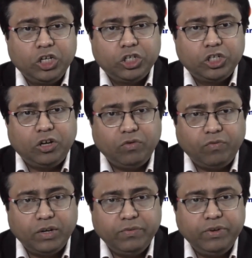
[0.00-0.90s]
So now
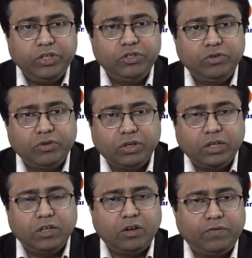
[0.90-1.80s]
whatever is your
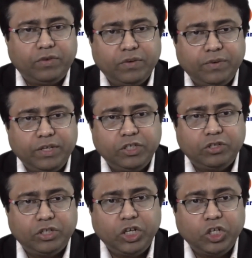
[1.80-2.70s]
cutoff, whatever is the
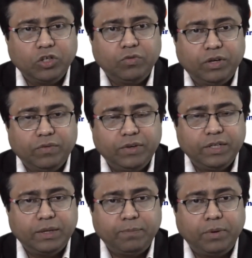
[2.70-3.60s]
threshold, whatever
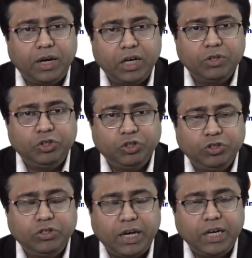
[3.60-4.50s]
is the bar which you
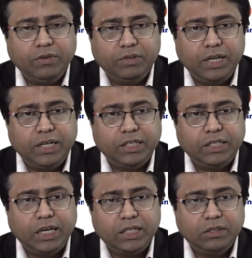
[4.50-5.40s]
kind of selected,
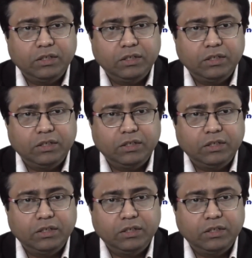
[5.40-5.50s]
that's